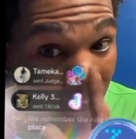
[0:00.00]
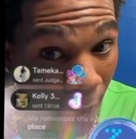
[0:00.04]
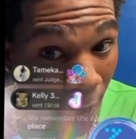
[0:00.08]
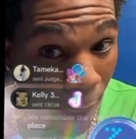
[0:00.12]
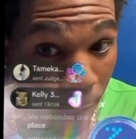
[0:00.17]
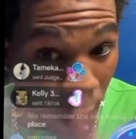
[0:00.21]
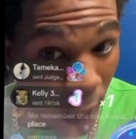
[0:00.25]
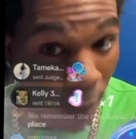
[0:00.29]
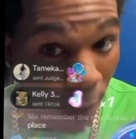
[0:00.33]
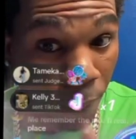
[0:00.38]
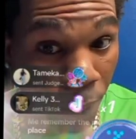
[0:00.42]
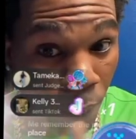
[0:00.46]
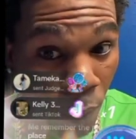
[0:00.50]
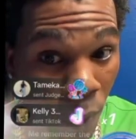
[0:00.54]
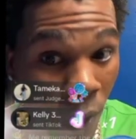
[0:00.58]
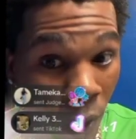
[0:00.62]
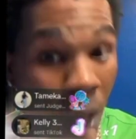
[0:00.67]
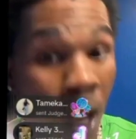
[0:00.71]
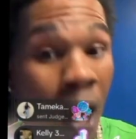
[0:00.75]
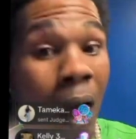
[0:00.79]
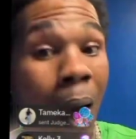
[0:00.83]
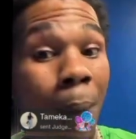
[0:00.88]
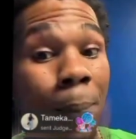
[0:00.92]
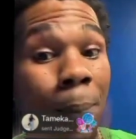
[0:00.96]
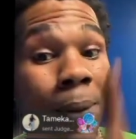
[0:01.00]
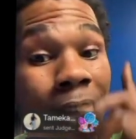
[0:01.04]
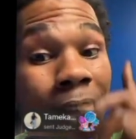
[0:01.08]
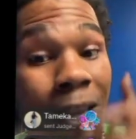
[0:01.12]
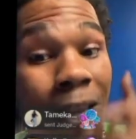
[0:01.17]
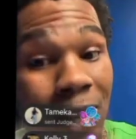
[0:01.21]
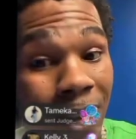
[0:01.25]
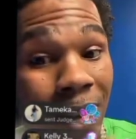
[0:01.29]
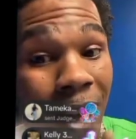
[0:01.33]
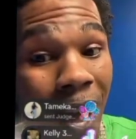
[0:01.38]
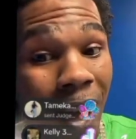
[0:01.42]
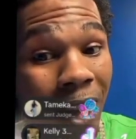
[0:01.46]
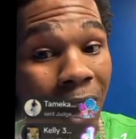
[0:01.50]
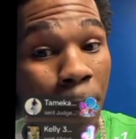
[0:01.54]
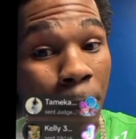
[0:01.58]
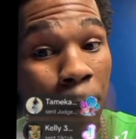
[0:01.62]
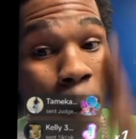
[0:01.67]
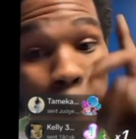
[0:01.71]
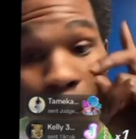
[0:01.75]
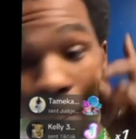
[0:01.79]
them time there. And I did it, dog,